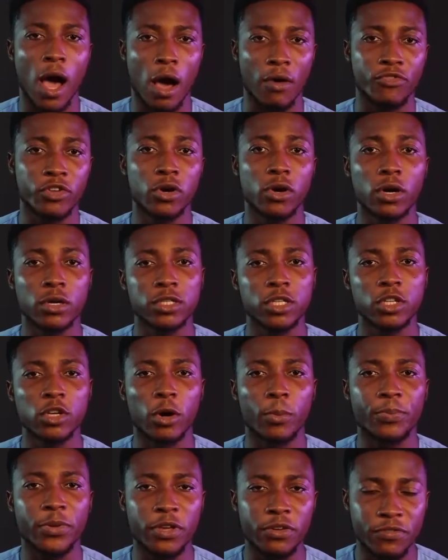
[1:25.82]
Have you gotten
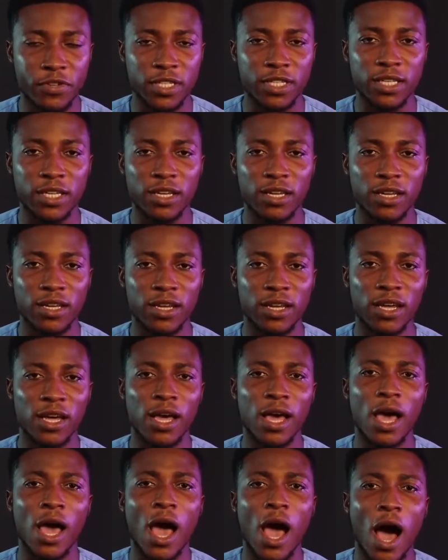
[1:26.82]
your PVC?
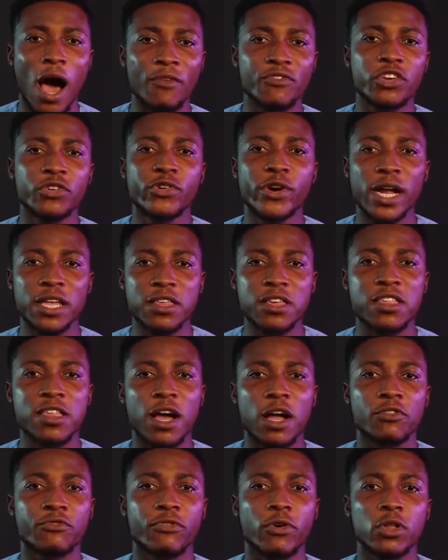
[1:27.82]
Have you
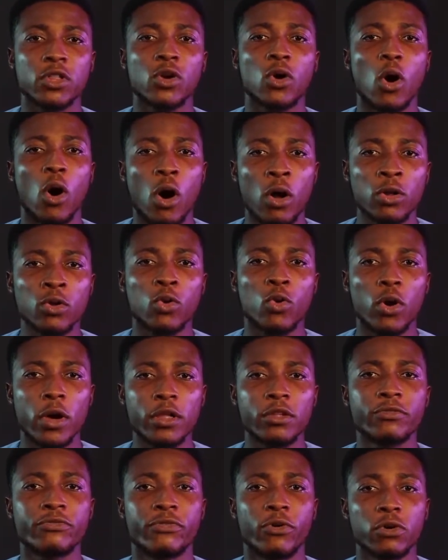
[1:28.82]
registered for the
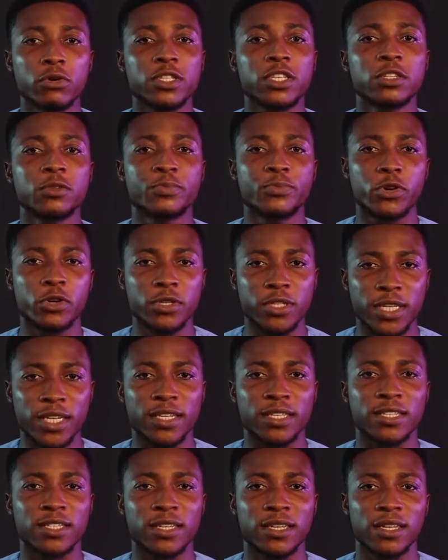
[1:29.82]
ongoing voting
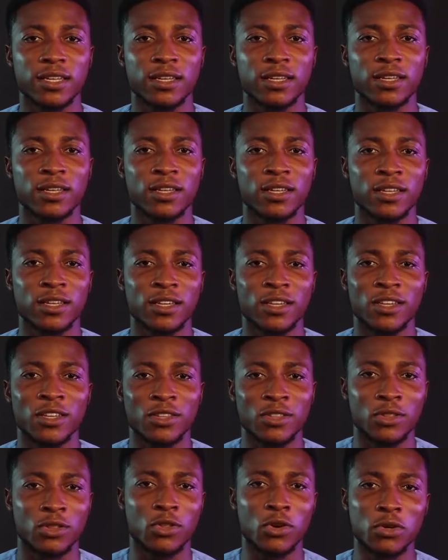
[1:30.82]
process?
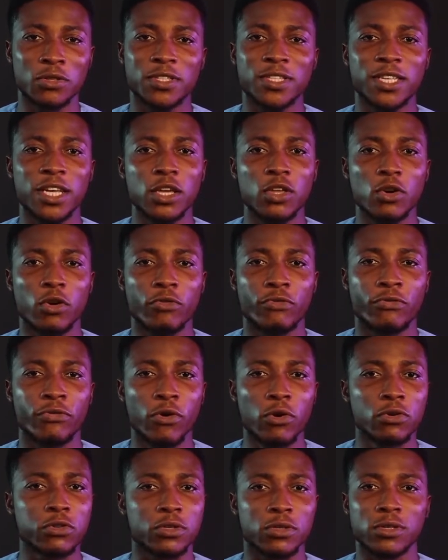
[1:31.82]
Don't say your
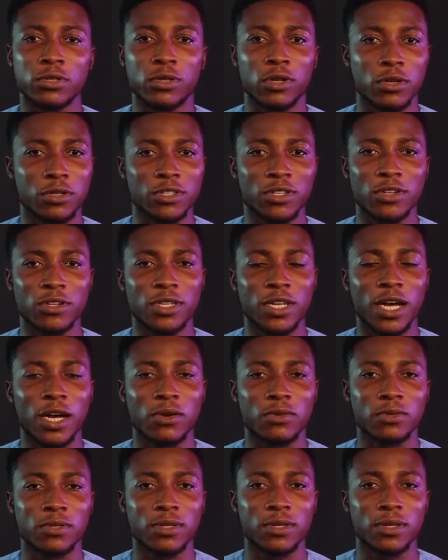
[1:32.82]
vote does not
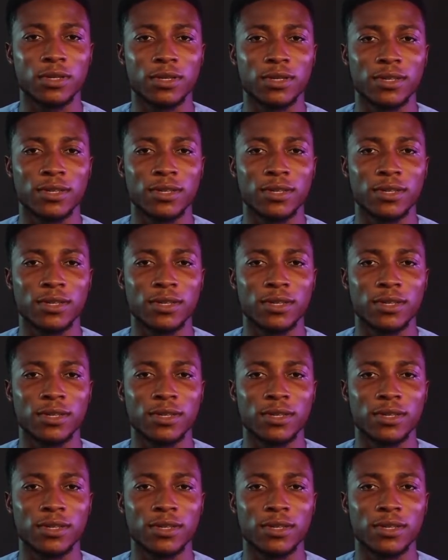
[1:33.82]
count.